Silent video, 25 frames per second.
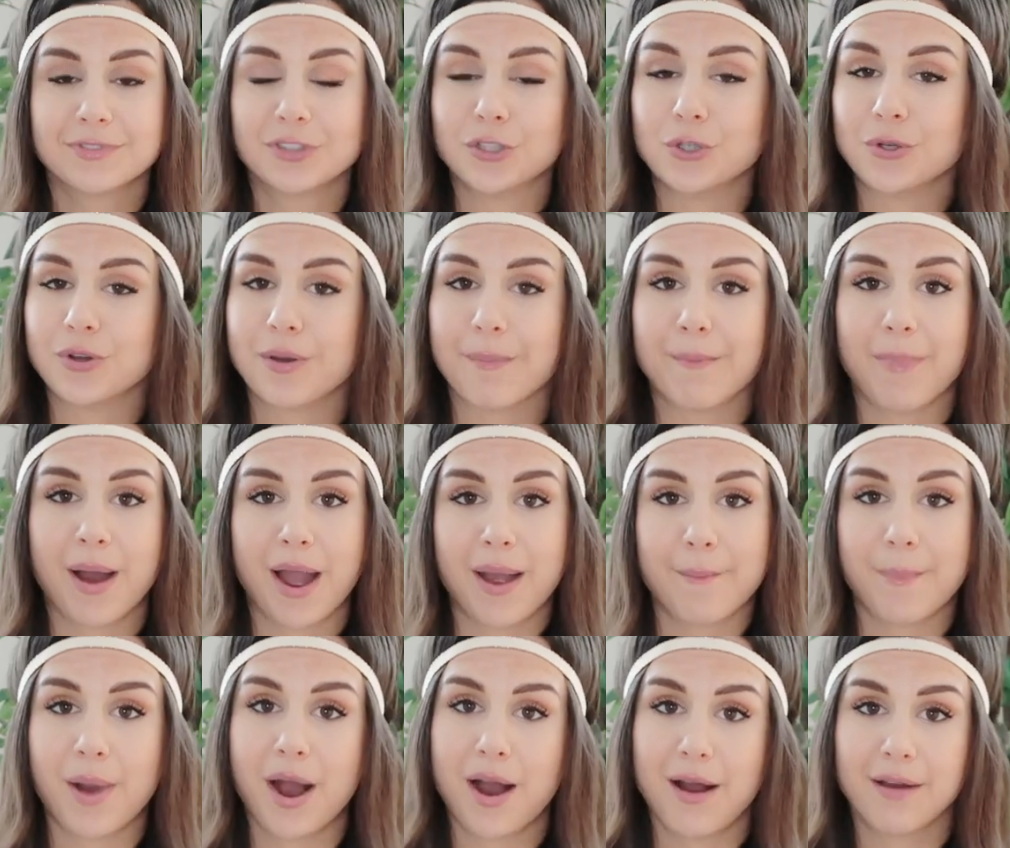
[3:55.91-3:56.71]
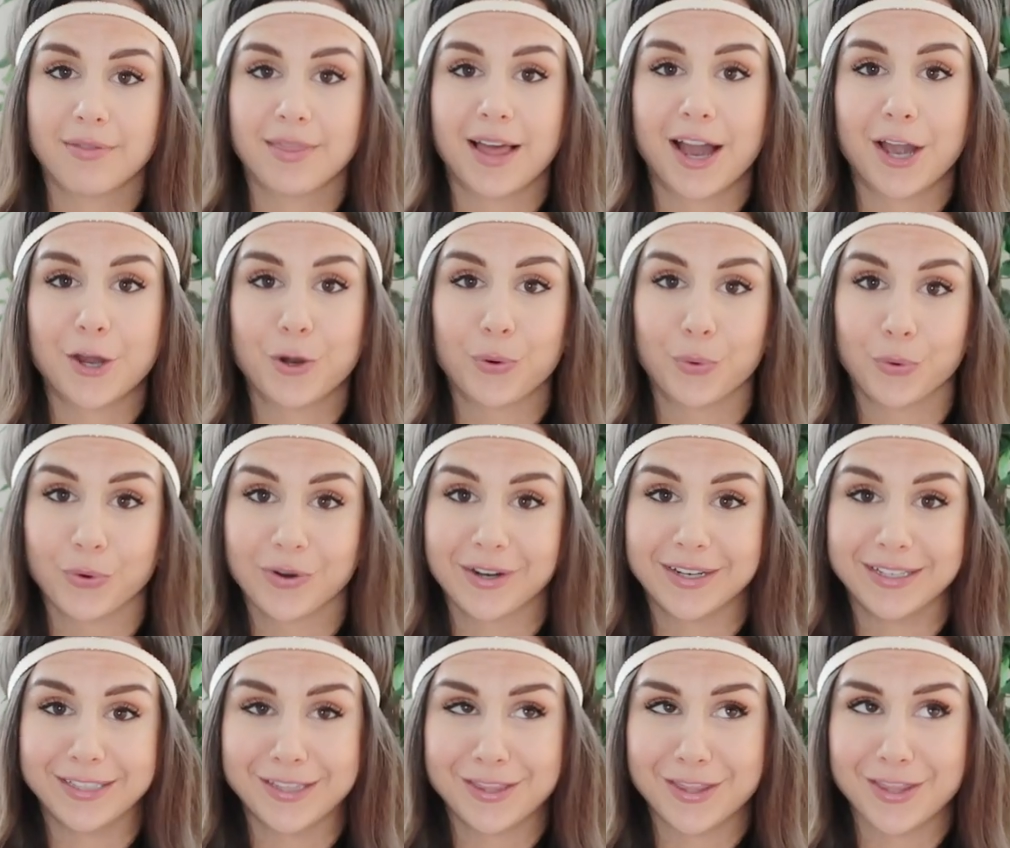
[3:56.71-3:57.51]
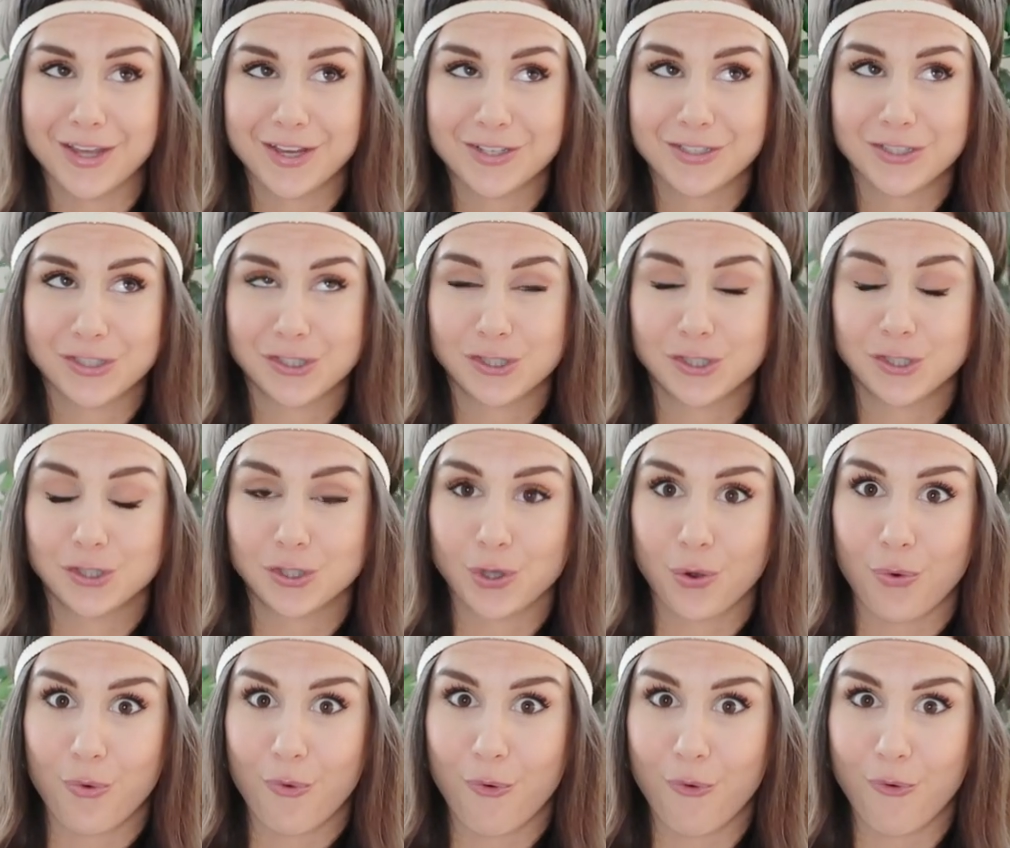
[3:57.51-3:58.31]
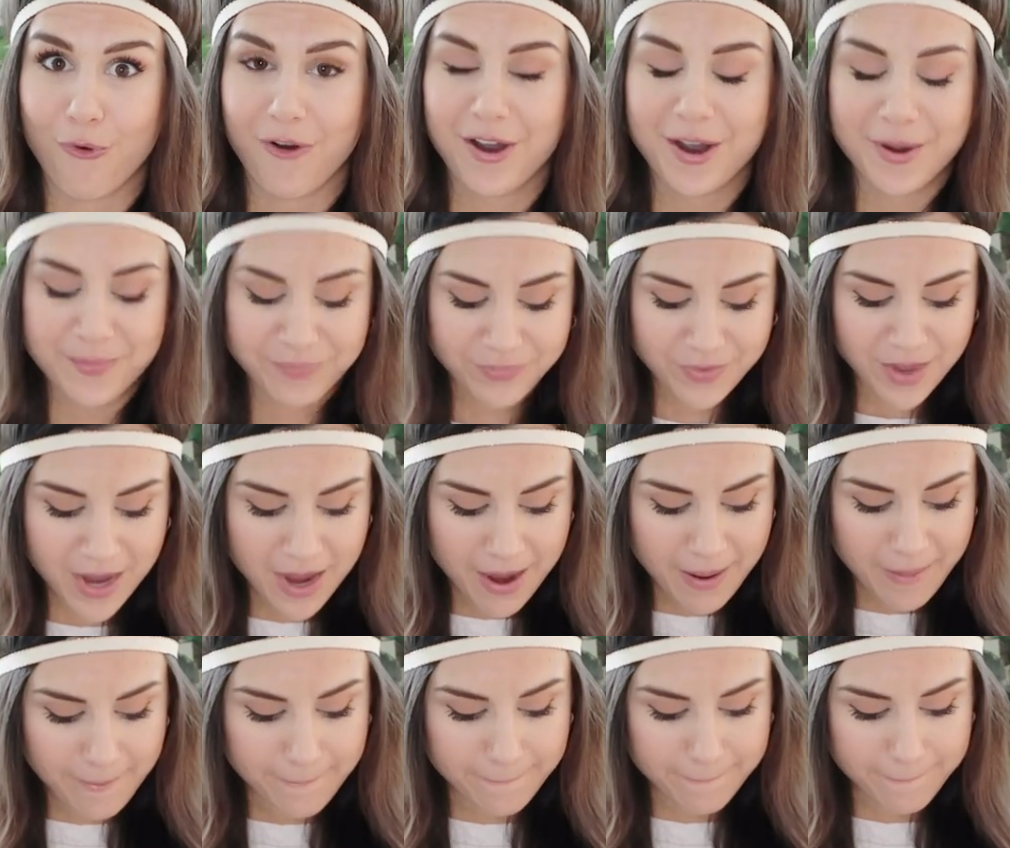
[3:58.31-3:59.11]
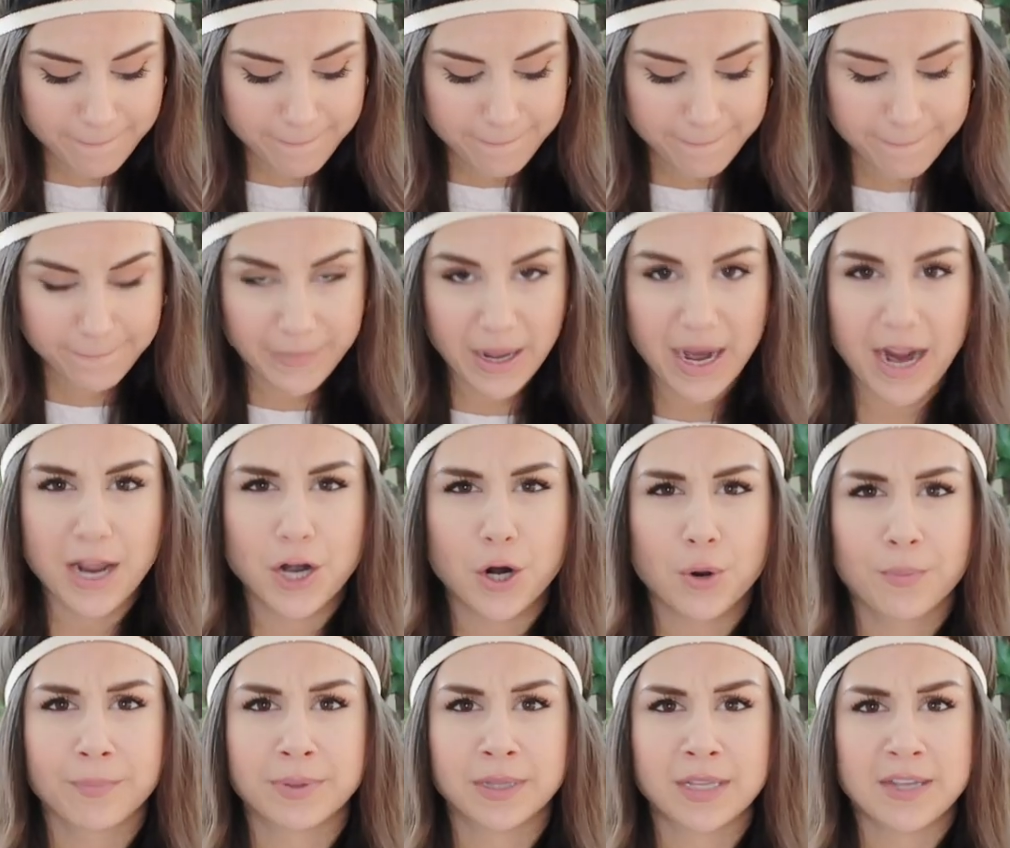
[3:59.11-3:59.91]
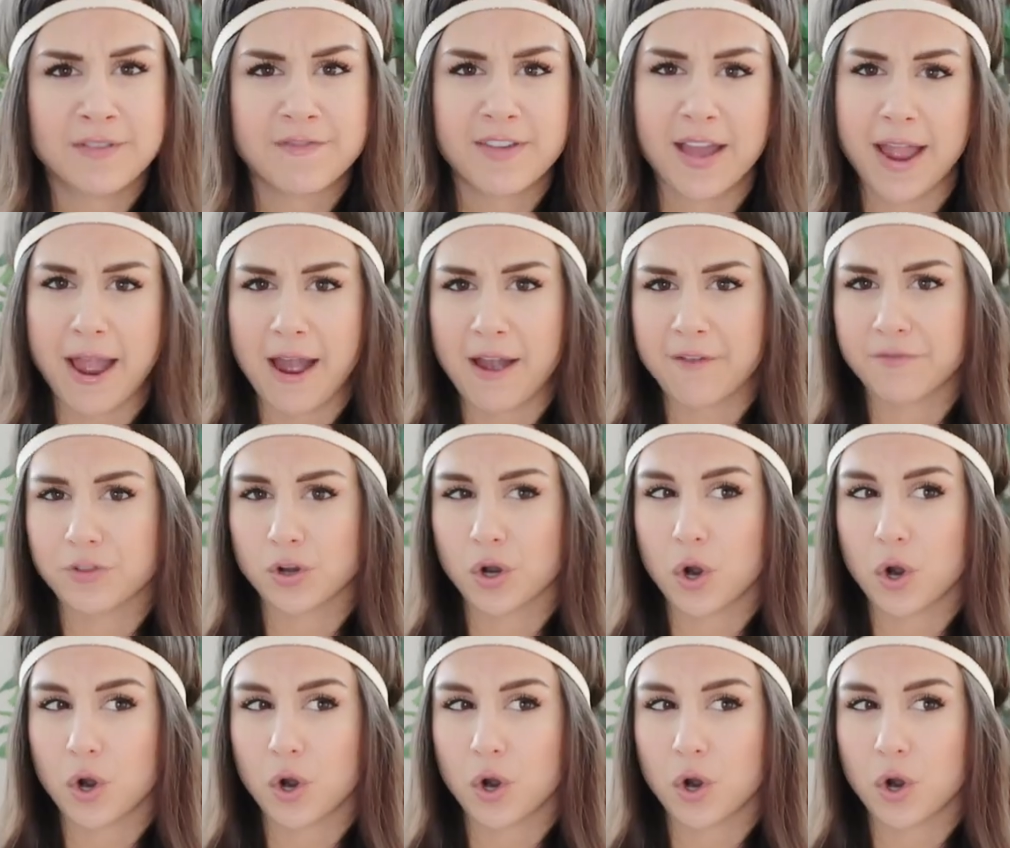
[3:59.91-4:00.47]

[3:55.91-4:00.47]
So you can buy them online or in the store, but I don't believe they have